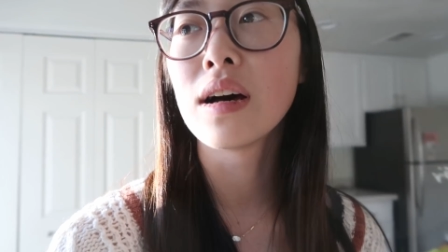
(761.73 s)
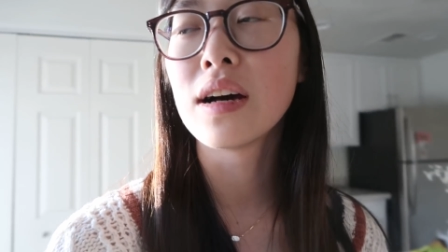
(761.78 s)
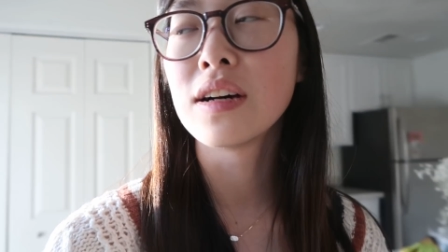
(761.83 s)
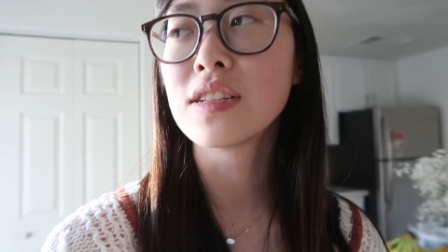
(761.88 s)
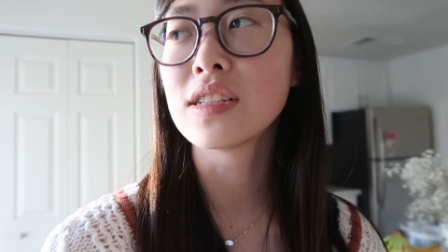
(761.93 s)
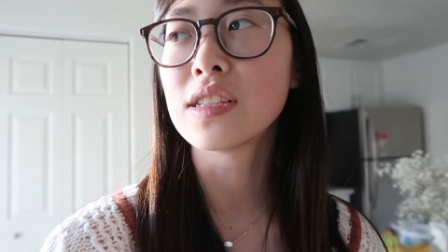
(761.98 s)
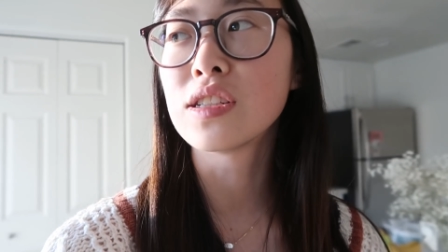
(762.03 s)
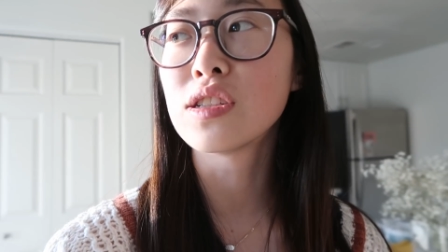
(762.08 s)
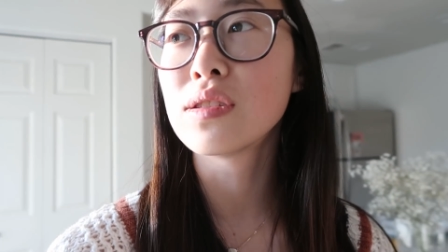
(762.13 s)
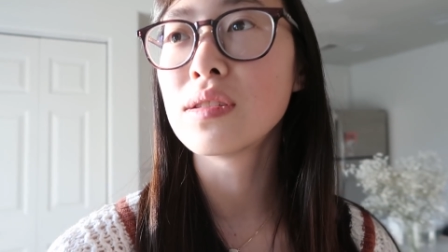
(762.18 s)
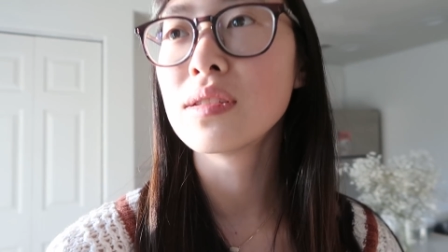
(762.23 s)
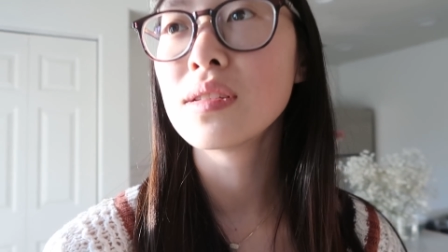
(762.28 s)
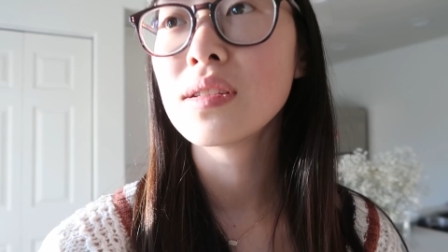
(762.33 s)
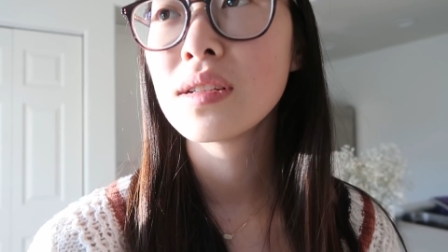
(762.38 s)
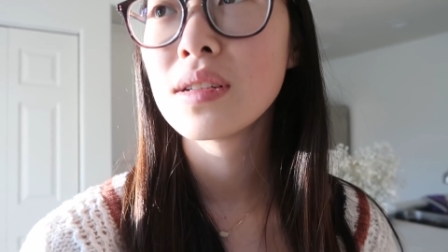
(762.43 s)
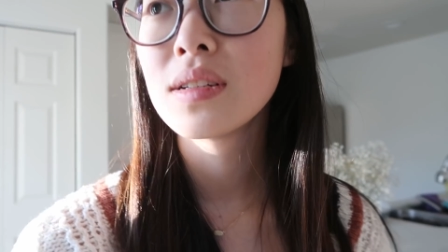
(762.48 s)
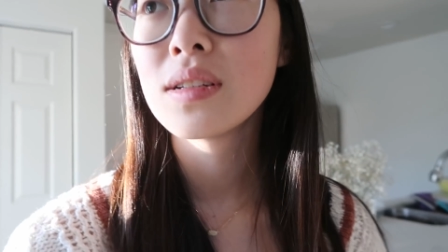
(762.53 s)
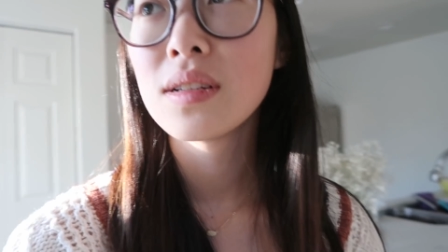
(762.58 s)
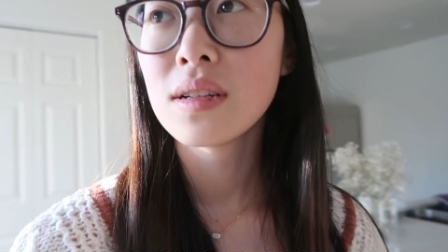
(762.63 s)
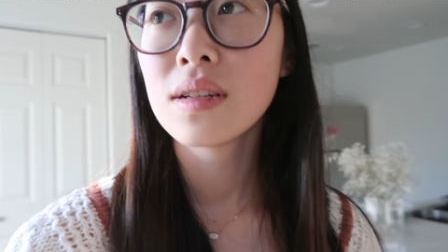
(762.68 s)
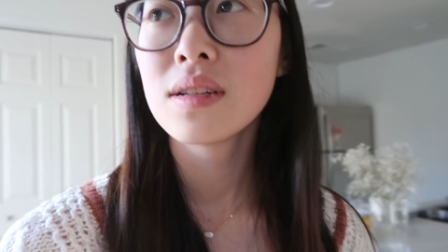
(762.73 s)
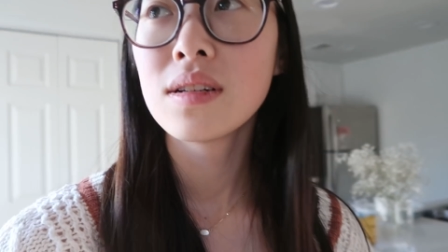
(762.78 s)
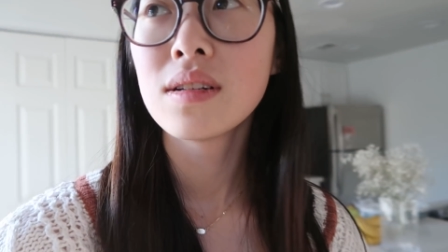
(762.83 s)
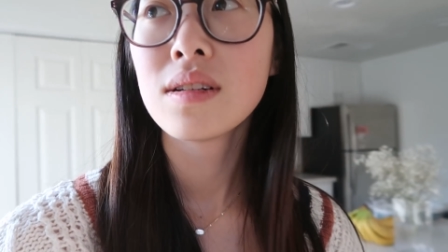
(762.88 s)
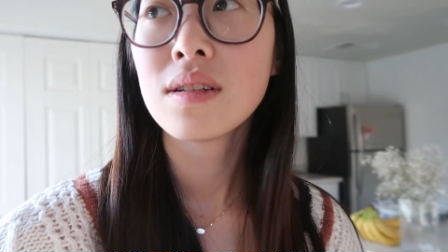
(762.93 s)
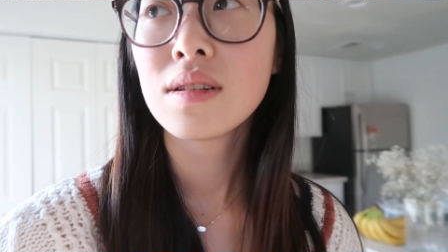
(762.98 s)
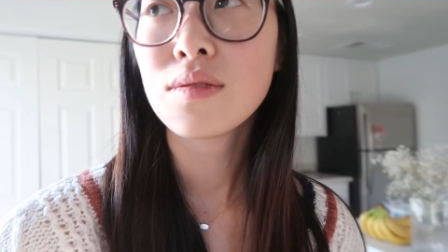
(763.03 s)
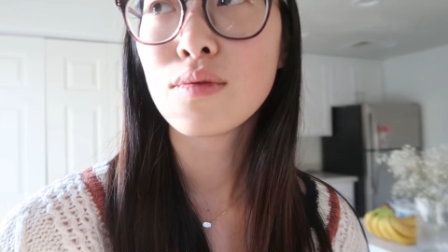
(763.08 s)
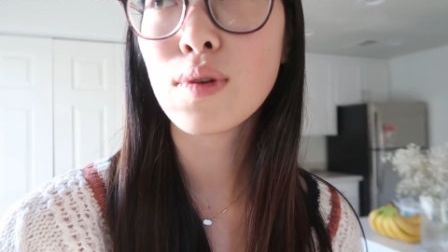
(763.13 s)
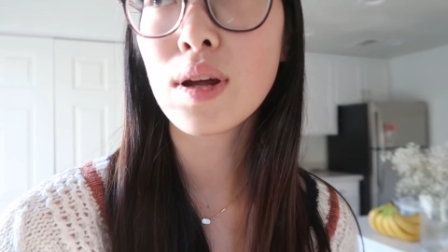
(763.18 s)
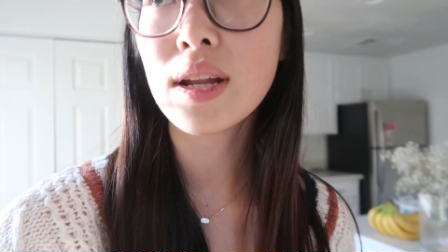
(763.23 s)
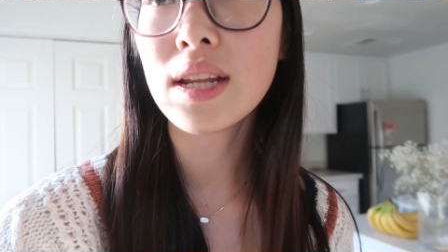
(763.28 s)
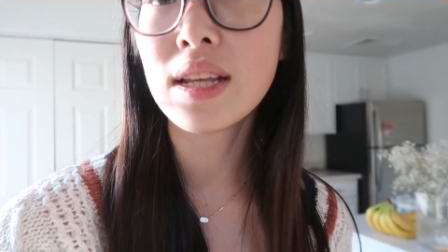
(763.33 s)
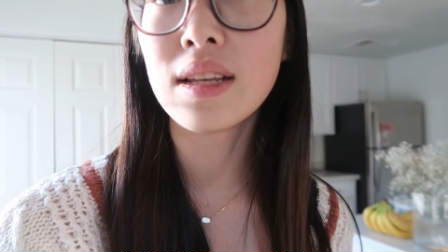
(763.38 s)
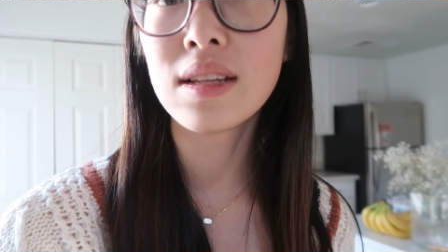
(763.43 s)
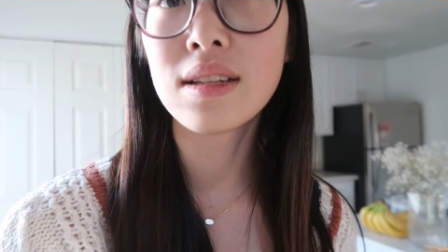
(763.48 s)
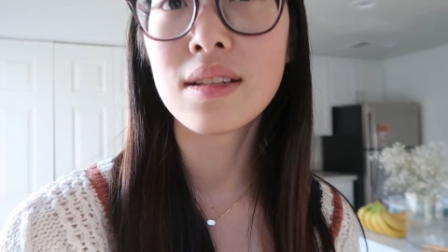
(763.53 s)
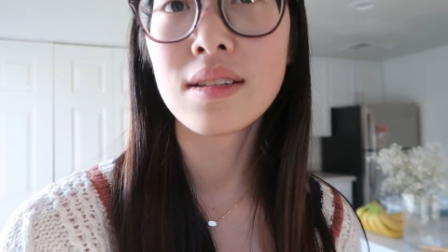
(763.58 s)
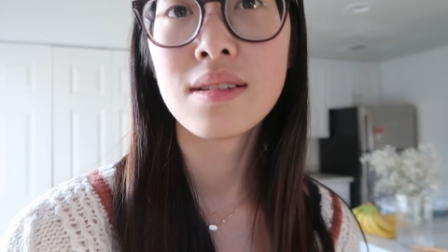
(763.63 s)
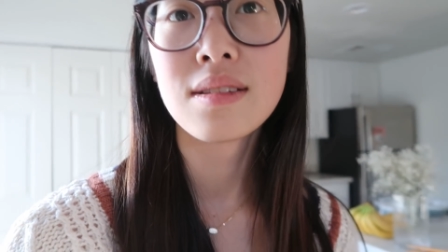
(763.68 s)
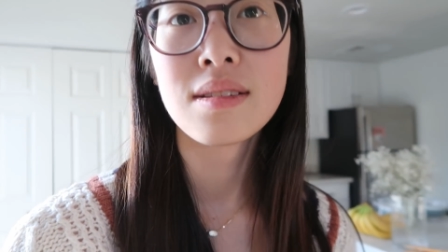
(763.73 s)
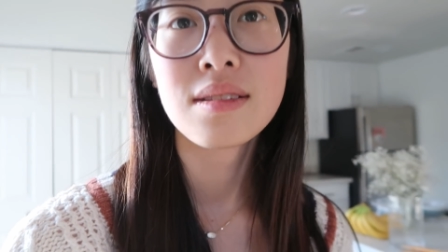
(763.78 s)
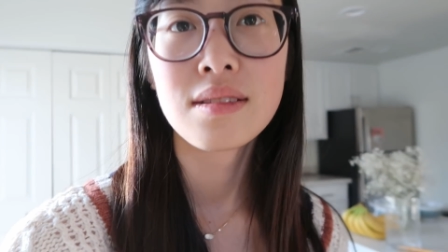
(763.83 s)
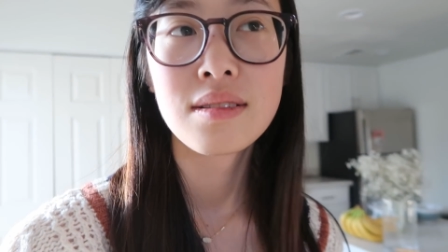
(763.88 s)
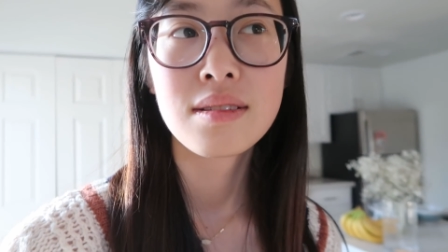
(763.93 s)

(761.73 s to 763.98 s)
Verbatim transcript: I'll just run in,